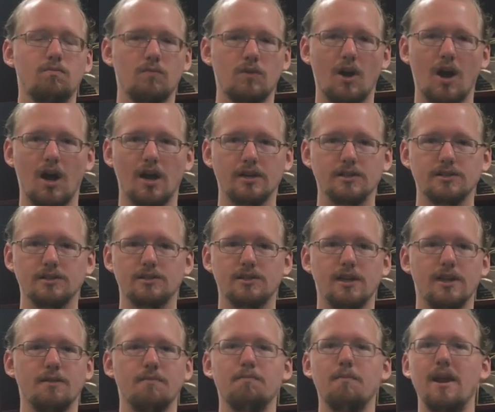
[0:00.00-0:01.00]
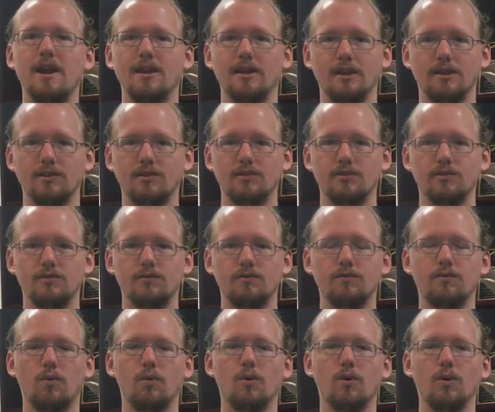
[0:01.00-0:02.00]
costs and maintenance
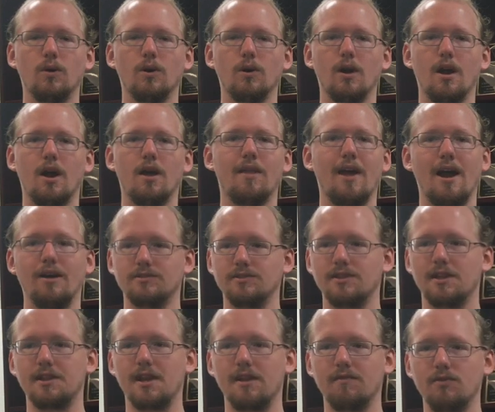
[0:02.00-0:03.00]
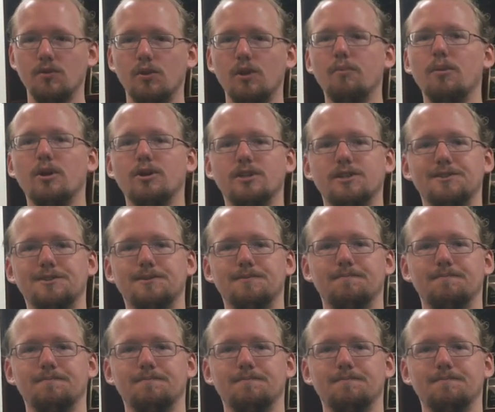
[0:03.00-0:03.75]
for the houses that they've been purchasing.